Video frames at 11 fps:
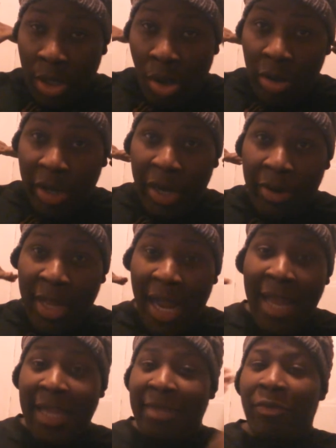longer haired
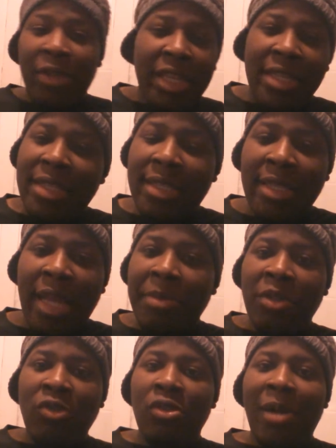guy that's really
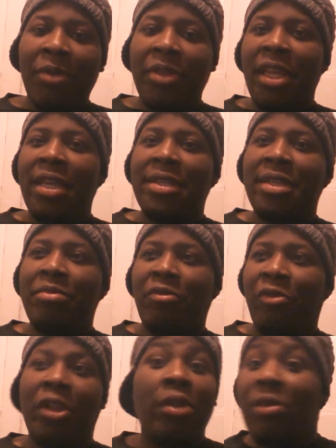skeptical about things and
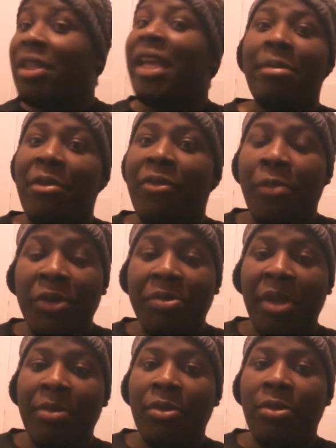really relatable for most
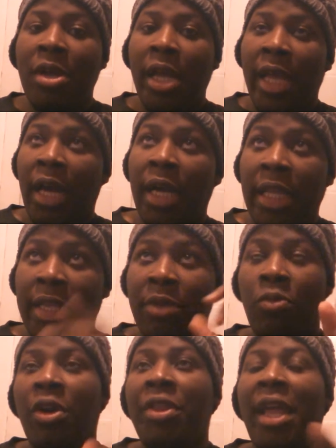people. The
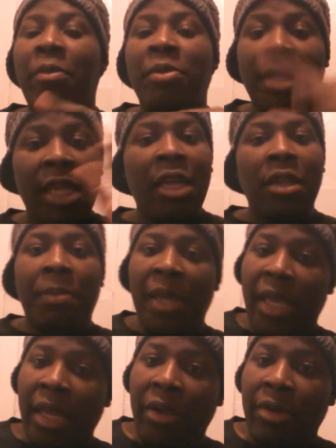one that was hitting on the
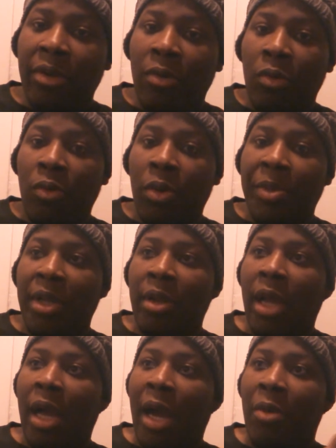pink haired woman
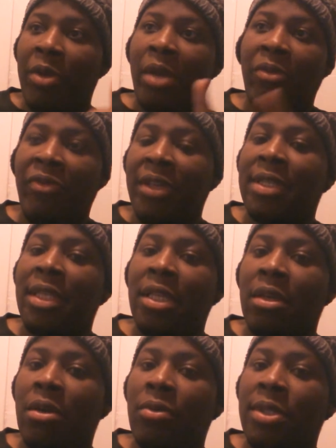when they were fixing
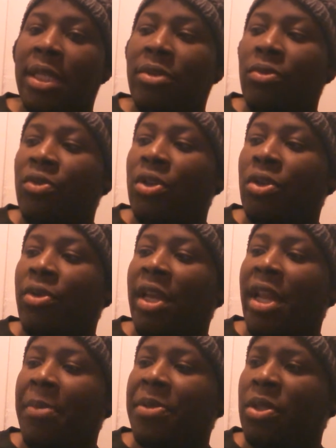the Koutetsujou
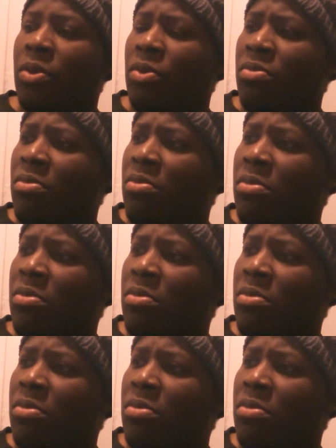in episode,